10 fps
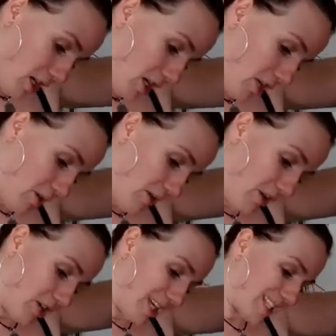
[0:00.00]
you are
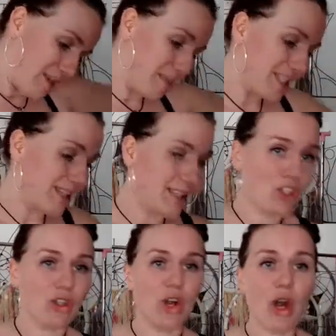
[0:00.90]
only as limited as
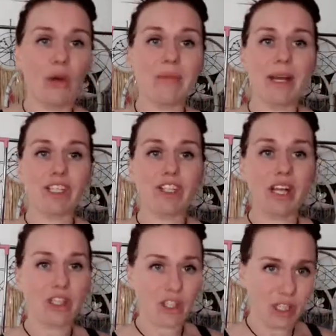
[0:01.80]
your own
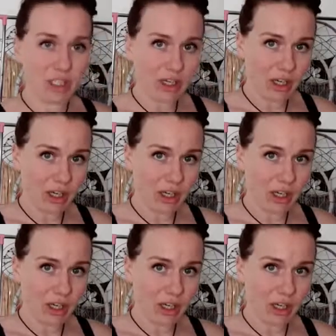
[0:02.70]
imagination.